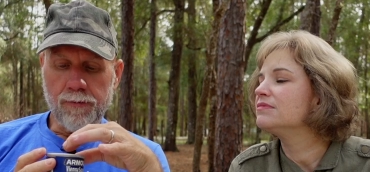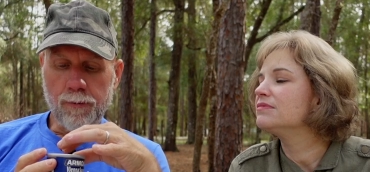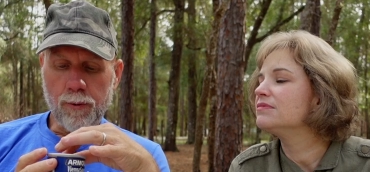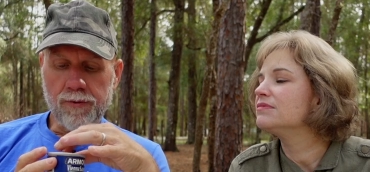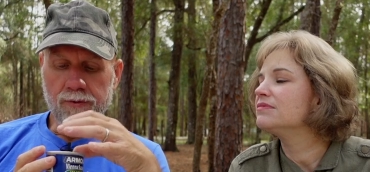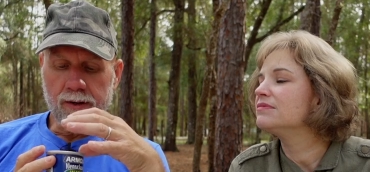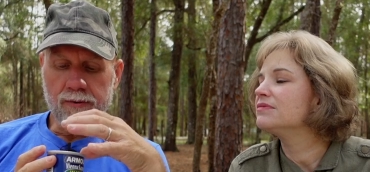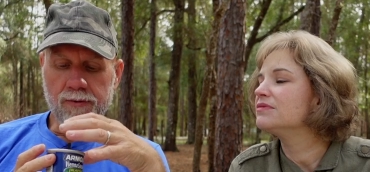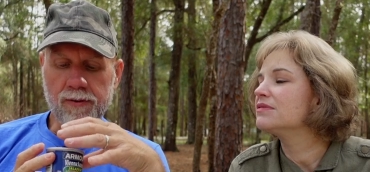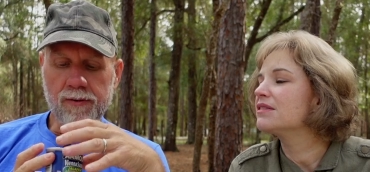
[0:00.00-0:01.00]
Speaker 1: four,
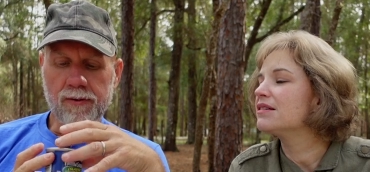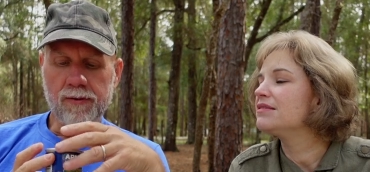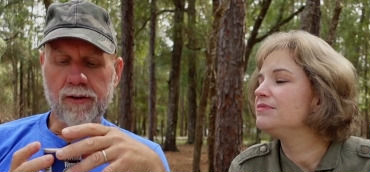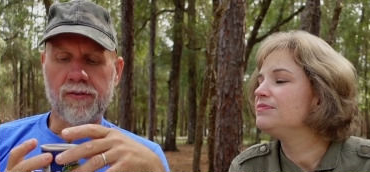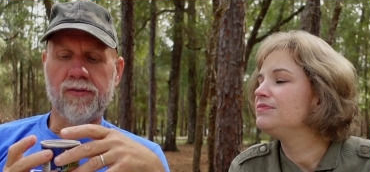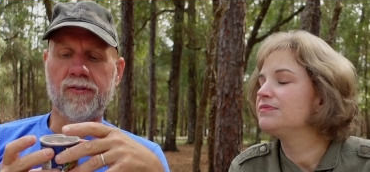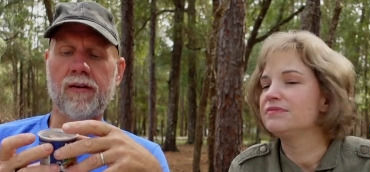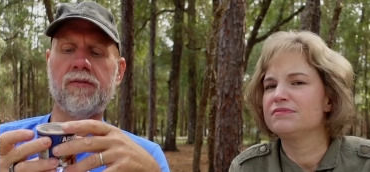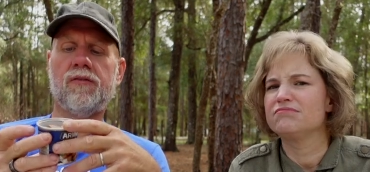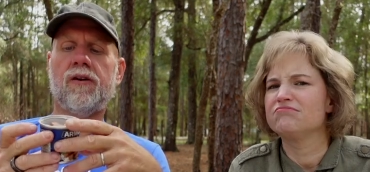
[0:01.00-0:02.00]
six, there's
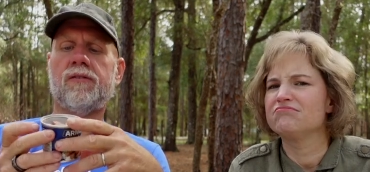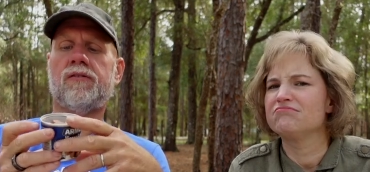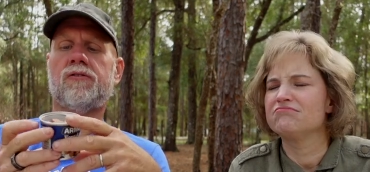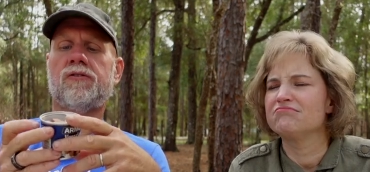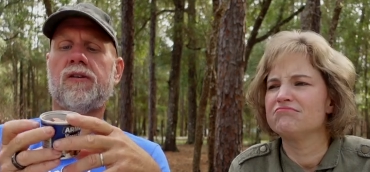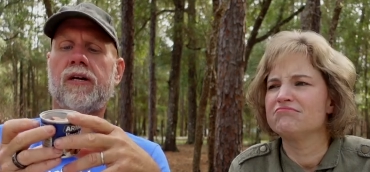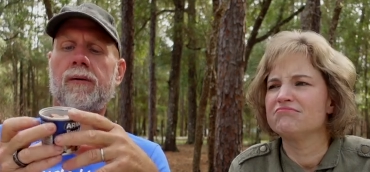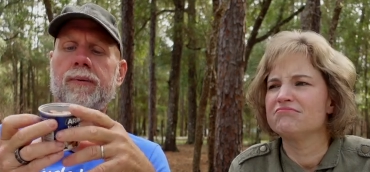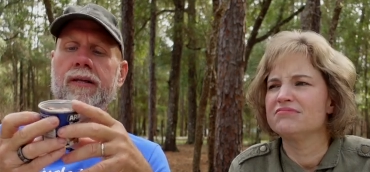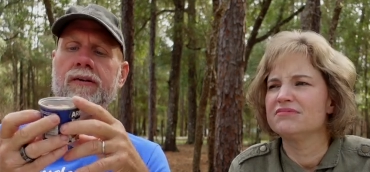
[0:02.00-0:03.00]
seven sausages in
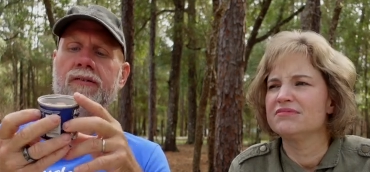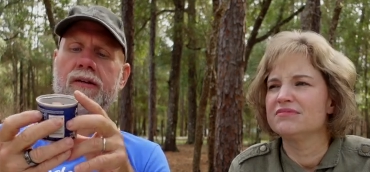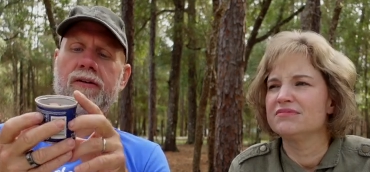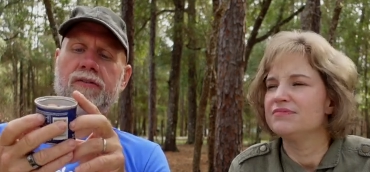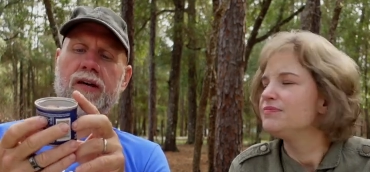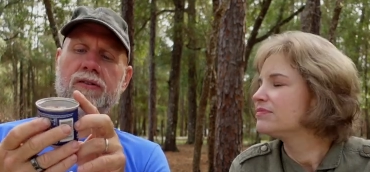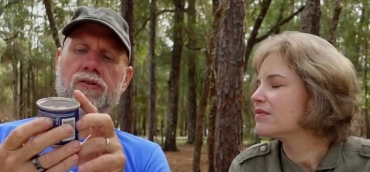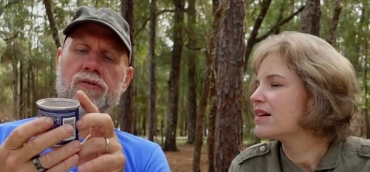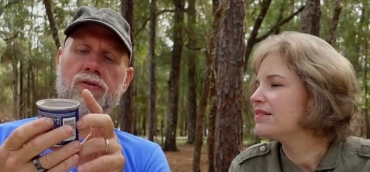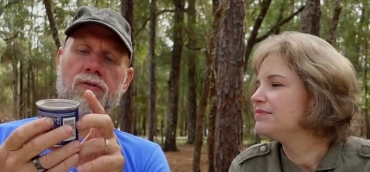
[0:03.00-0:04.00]
here, but they say there's
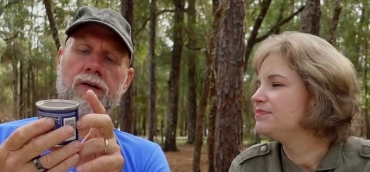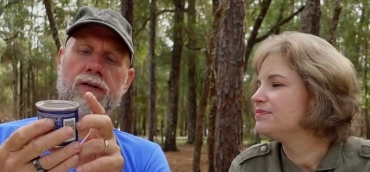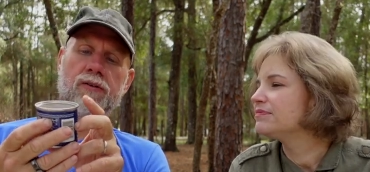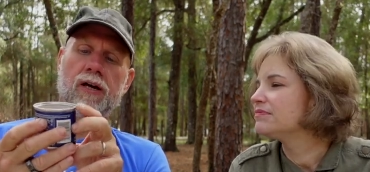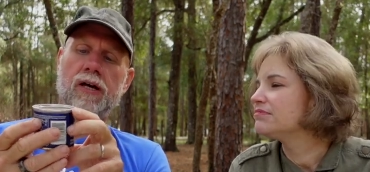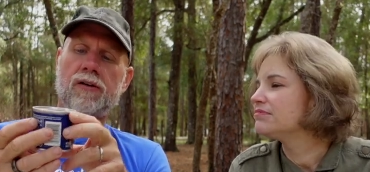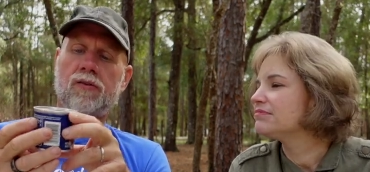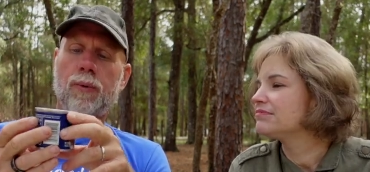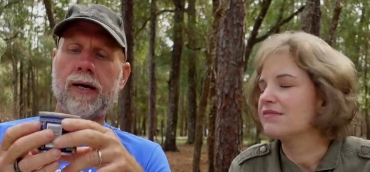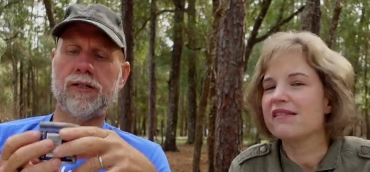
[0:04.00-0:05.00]
two servings.
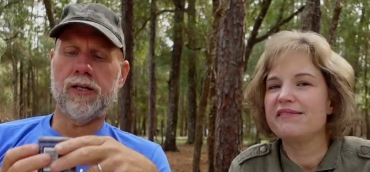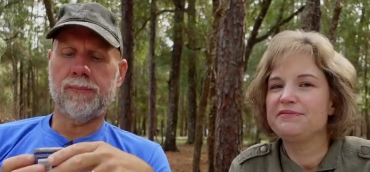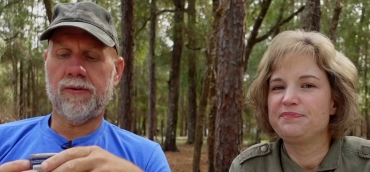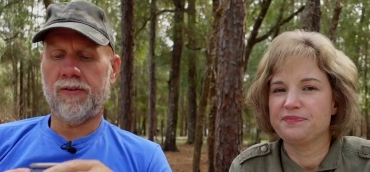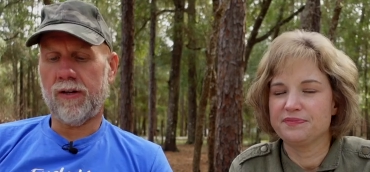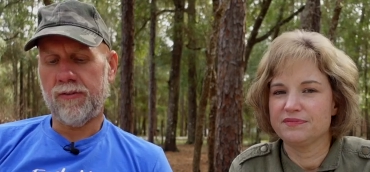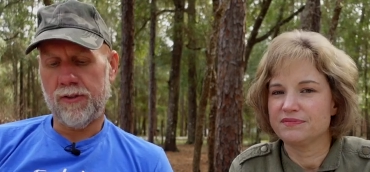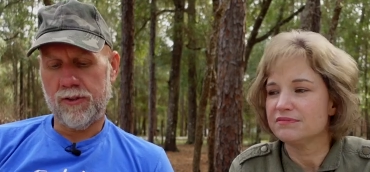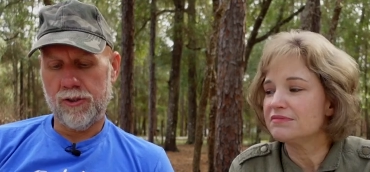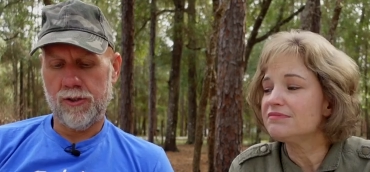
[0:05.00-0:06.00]
So we got gypped
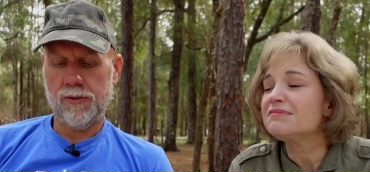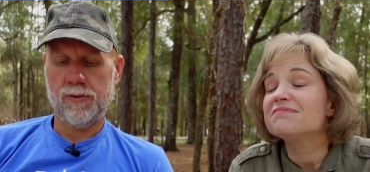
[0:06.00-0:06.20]
sausage.